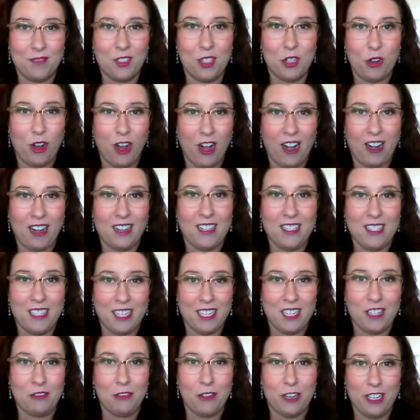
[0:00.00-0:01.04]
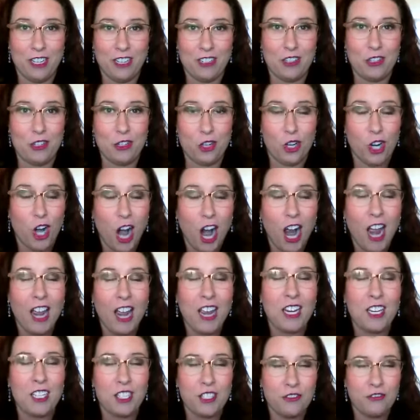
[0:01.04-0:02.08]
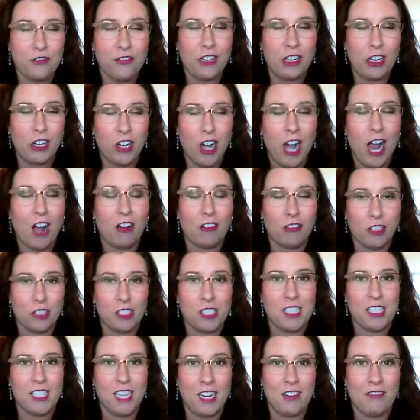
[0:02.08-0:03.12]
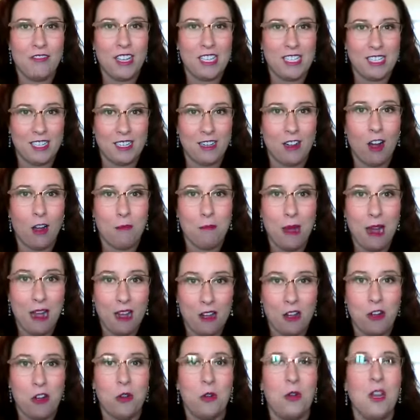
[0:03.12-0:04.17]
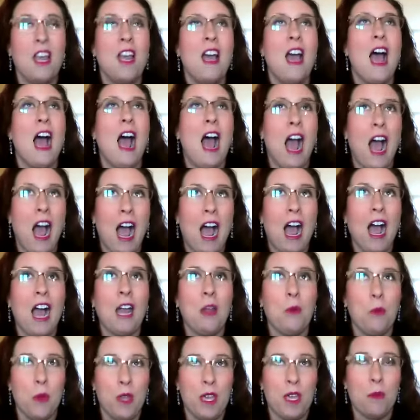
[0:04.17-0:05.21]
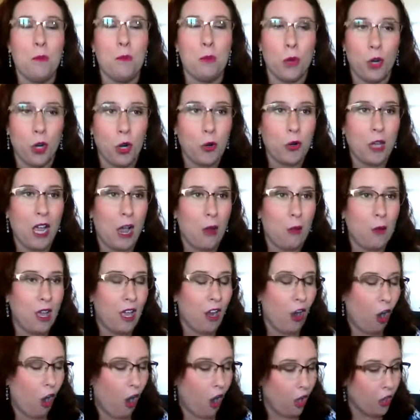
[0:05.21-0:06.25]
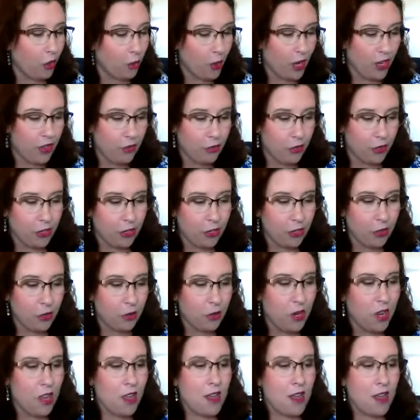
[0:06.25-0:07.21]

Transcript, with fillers: trying to get rich, trying to figure out real estate investing on my own, I went broke. I went all the way through